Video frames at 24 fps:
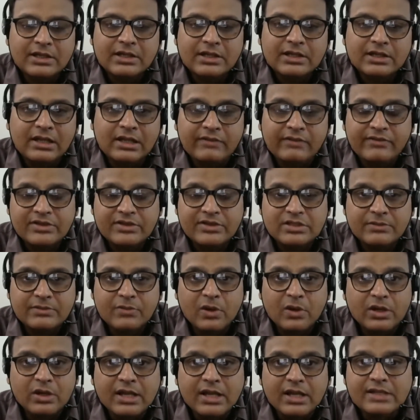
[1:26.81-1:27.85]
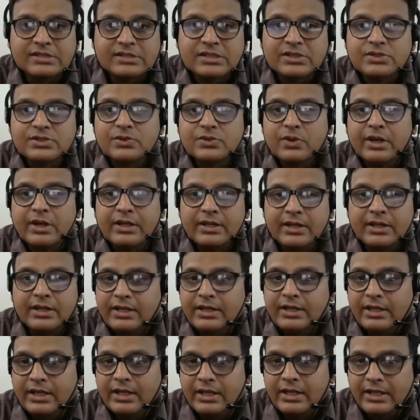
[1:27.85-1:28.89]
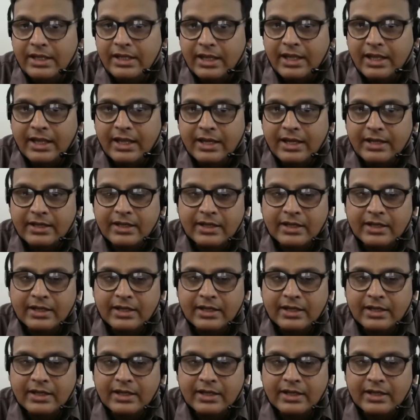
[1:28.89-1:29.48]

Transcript: television broadcasters to enter in India and